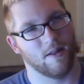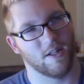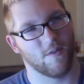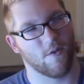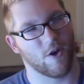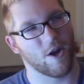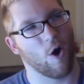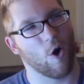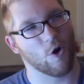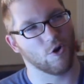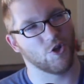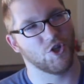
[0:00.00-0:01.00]
It's a very
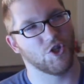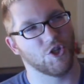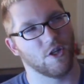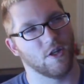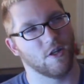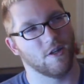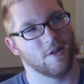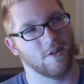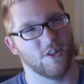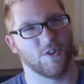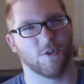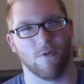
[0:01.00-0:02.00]
harsh
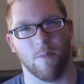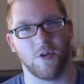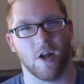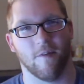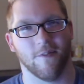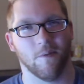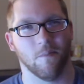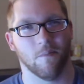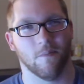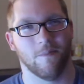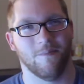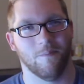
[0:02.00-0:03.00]
description of them,
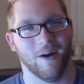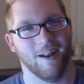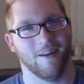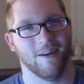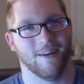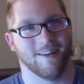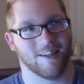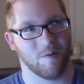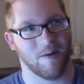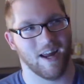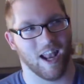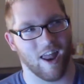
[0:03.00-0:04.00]
but to
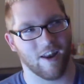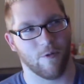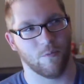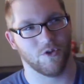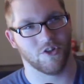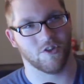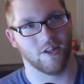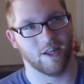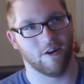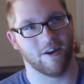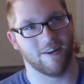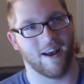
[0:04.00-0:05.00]
me, a lot of them just
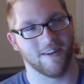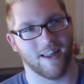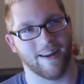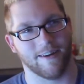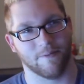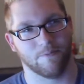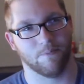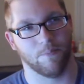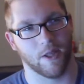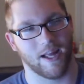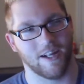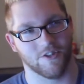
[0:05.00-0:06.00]
literally taste like
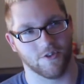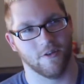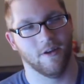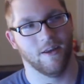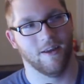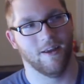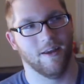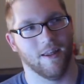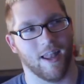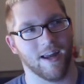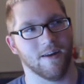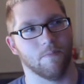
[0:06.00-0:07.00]
plants
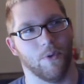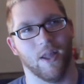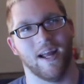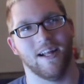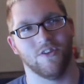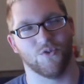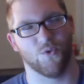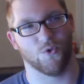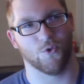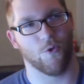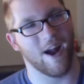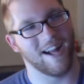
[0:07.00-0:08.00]
or
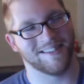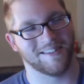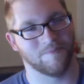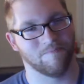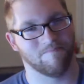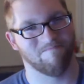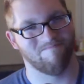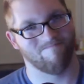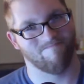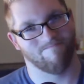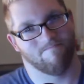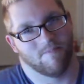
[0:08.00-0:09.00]
grass.
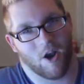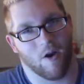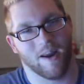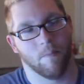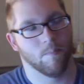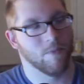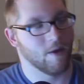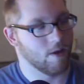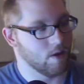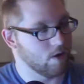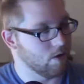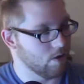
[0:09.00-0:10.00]
Sorry.
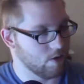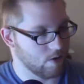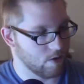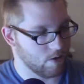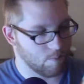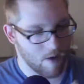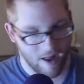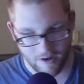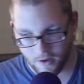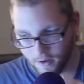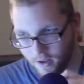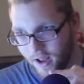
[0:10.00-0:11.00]

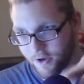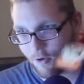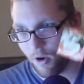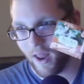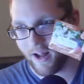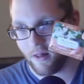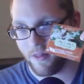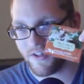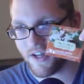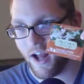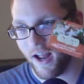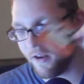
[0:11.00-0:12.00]
But I do like
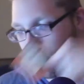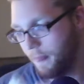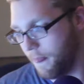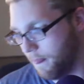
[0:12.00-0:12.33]
this kind.